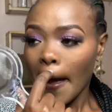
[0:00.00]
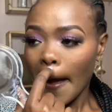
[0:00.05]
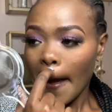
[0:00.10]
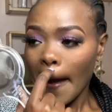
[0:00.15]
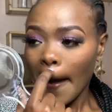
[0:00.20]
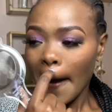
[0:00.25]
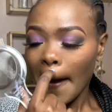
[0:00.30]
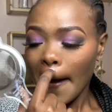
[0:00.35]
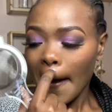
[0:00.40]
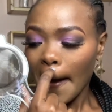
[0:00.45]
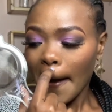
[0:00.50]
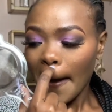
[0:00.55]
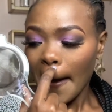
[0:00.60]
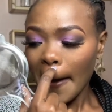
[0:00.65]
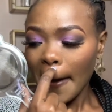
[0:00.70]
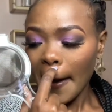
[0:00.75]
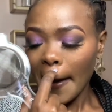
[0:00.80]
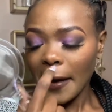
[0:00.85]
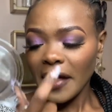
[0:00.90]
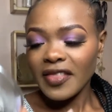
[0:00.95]

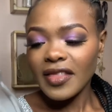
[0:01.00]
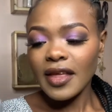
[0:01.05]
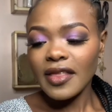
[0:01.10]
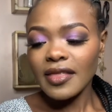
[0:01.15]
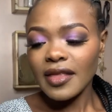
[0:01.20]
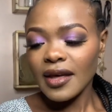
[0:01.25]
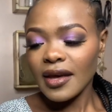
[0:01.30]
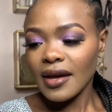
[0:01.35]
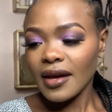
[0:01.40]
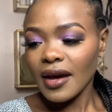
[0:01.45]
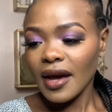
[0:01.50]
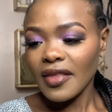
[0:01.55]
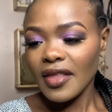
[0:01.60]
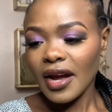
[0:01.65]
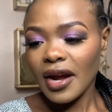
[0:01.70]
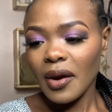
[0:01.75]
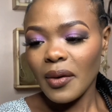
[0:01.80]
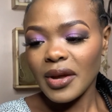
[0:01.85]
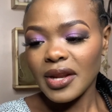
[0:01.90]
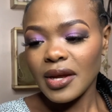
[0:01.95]
Yeah, than the other
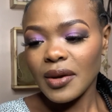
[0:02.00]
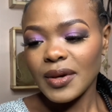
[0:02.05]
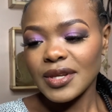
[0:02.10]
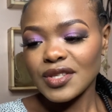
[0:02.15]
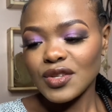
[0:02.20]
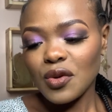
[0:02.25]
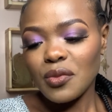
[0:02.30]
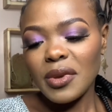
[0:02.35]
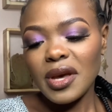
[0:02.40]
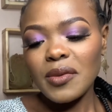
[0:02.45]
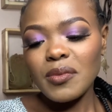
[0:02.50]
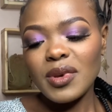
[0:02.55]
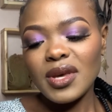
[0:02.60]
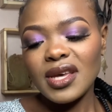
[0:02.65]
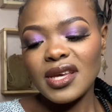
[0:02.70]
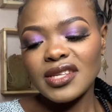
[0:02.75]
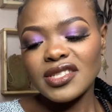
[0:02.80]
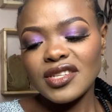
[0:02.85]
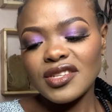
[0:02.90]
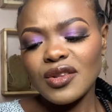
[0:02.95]
kawaida ones. Or
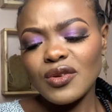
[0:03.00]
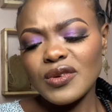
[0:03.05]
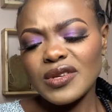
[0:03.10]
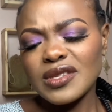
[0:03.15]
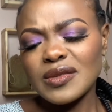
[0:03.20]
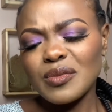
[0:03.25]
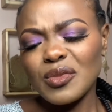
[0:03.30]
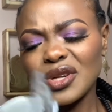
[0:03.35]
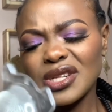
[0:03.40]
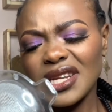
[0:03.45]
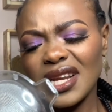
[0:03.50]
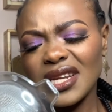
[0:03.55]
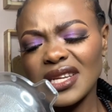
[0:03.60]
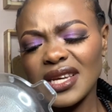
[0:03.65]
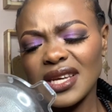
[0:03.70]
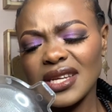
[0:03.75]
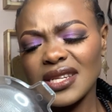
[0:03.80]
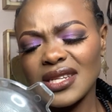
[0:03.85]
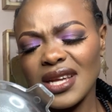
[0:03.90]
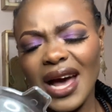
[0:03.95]
maybe it just looks more
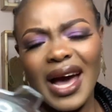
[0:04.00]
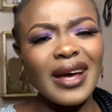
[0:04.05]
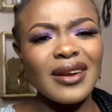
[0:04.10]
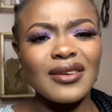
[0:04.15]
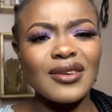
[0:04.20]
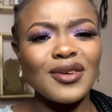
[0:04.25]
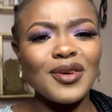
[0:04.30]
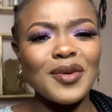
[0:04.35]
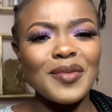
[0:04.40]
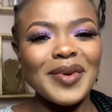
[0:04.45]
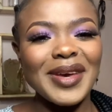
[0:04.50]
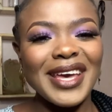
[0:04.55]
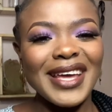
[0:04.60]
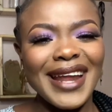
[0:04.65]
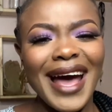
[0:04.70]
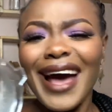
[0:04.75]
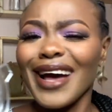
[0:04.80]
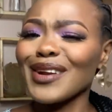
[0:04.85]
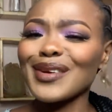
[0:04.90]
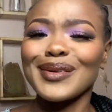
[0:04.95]
delicate. I don't know, man.
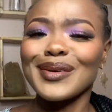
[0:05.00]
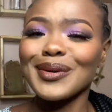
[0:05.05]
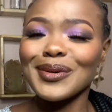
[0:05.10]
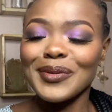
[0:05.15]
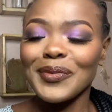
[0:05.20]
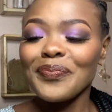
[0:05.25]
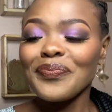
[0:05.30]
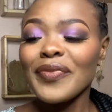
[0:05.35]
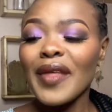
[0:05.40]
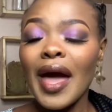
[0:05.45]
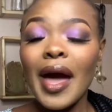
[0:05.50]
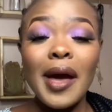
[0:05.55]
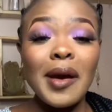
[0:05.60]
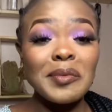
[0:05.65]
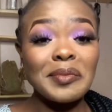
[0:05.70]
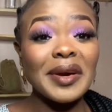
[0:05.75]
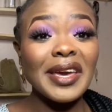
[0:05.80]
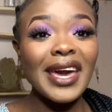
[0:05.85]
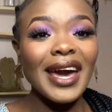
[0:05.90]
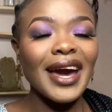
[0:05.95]
I don't know.
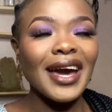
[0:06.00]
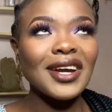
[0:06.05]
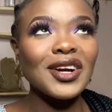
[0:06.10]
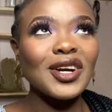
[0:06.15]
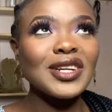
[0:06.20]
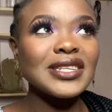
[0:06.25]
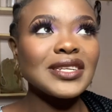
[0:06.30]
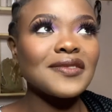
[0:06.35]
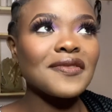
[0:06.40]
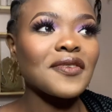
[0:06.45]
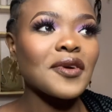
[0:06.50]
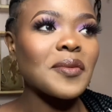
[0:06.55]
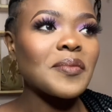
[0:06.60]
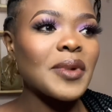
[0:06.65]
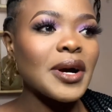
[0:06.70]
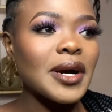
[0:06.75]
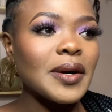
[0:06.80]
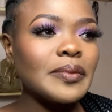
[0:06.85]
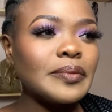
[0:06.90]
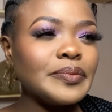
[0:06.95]
But yeah, I got it from...
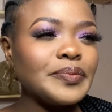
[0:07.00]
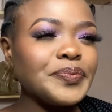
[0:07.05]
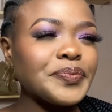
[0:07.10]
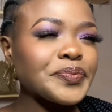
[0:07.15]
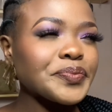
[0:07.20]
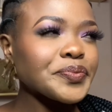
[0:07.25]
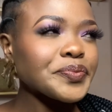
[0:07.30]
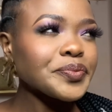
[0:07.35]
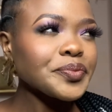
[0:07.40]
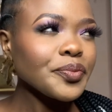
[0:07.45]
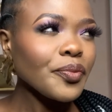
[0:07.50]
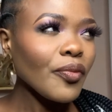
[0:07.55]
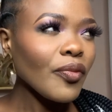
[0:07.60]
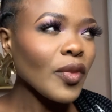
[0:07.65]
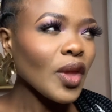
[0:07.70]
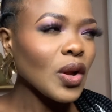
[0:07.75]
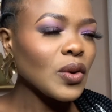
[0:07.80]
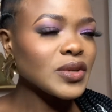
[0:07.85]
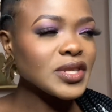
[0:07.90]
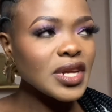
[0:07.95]

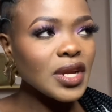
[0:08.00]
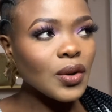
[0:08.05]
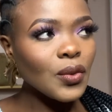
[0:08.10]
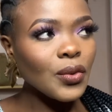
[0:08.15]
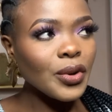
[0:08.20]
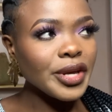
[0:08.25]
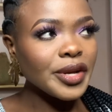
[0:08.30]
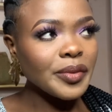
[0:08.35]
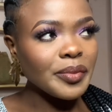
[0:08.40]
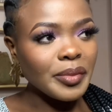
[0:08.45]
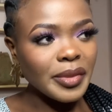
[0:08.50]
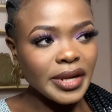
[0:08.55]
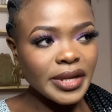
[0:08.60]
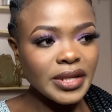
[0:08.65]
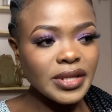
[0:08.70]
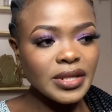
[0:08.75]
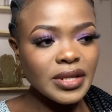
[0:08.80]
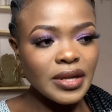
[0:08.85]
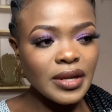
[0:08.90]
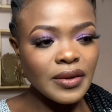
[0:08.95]
Was it Quick
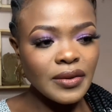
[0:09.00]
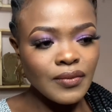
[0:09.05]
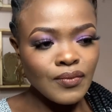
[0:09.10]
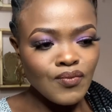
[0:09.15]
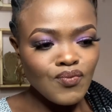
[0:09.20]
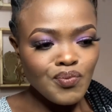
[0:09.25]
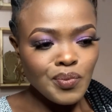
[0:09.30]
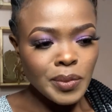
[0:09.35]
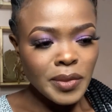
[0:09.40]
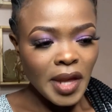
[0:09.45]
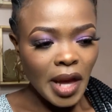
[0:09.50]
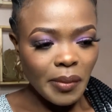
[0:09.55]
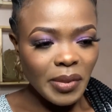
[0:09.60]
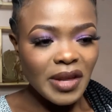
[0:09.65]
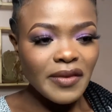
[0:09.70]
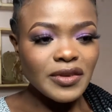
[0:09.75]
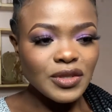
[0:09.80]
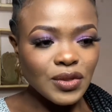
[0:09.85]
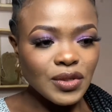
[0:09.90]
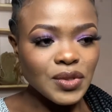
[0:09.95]
Mart? I
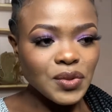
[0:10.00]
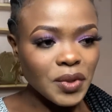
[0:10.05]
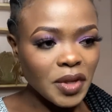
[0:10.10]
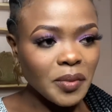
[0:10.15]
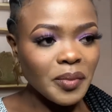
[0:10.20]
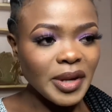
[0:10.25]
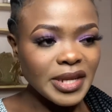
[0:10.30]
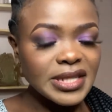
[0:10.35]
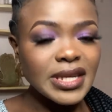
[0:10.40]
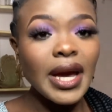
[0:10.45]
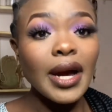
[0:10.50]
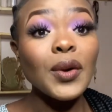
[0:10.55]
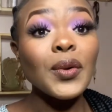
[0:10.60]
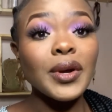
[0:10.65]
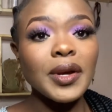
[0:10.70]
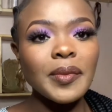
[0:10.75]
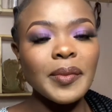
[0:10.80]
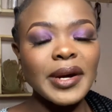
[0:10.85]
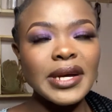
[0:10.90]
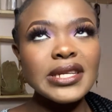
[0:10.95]
believe it was Quick Mart. Yeah,
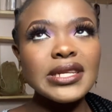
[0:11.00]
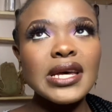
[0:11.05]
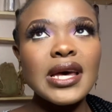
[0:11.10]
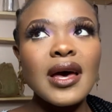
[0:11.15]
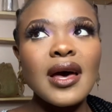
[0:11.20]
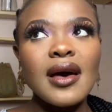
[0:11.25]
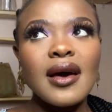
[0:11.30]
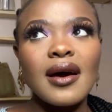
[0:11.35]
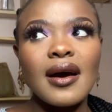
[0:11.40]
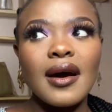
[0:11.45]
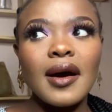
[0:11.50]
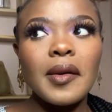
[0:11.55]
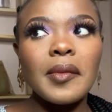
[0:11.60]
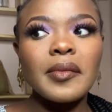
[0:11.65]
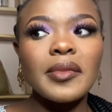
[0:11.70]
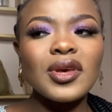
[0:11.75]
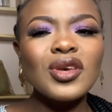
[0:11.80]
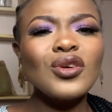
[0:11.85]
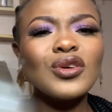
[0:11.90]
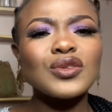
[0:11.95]
Quick Mart.
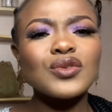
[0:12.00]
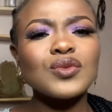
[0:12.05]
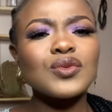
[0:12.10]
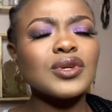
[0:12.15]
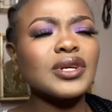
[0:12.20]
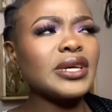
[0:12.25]
I was